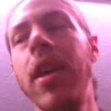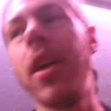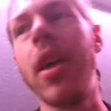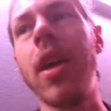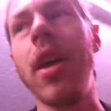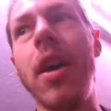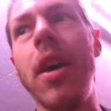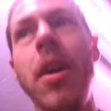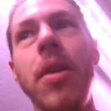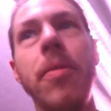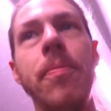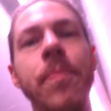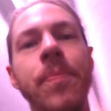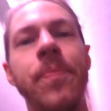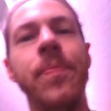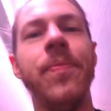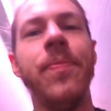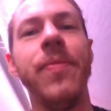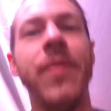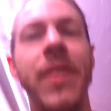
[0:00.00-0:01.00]

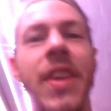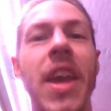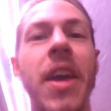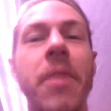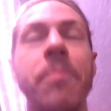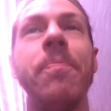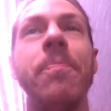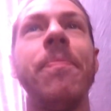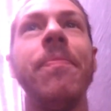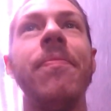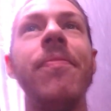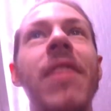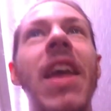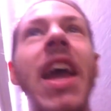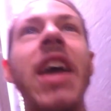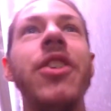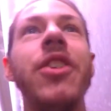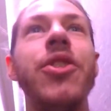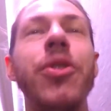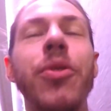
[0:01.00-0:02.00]
Yeah,
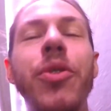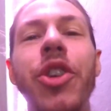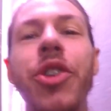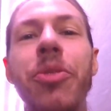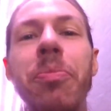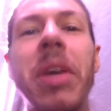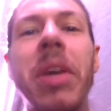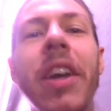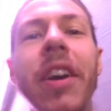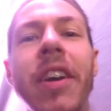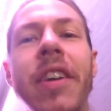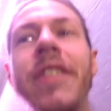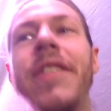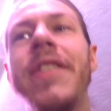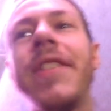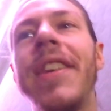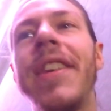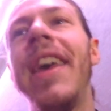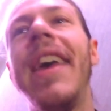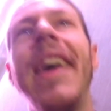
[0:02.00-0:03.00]
had to just
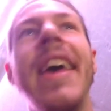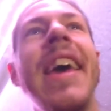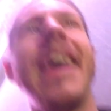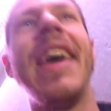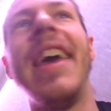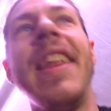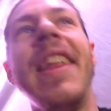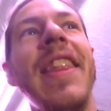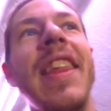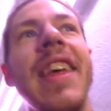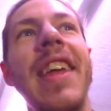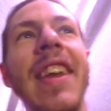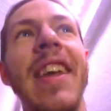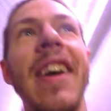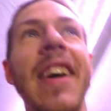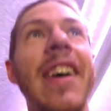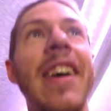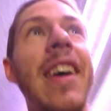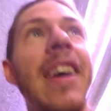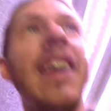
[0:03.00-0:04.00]
because. And then
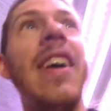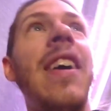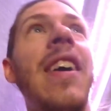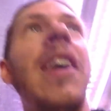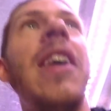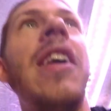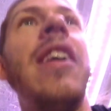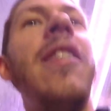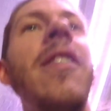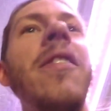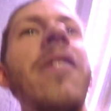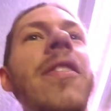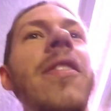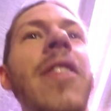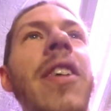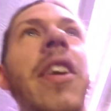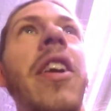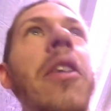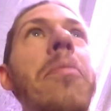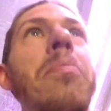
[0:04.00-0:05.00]
another
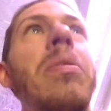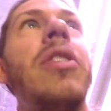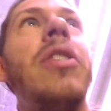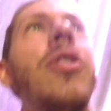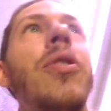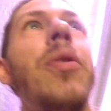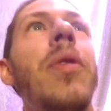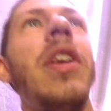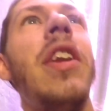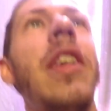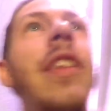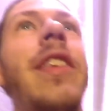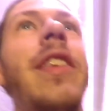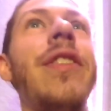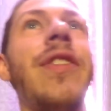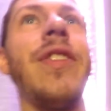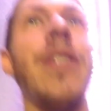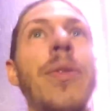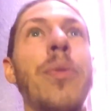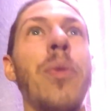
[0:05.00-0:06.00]
thing I've been doing, and
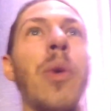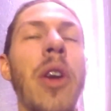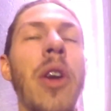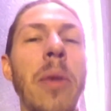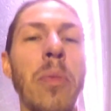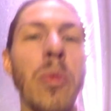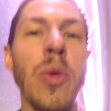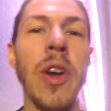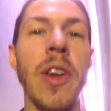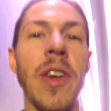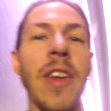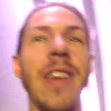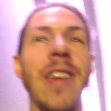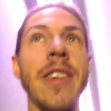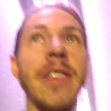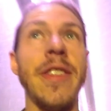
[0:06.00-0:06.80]
this is what I'm working on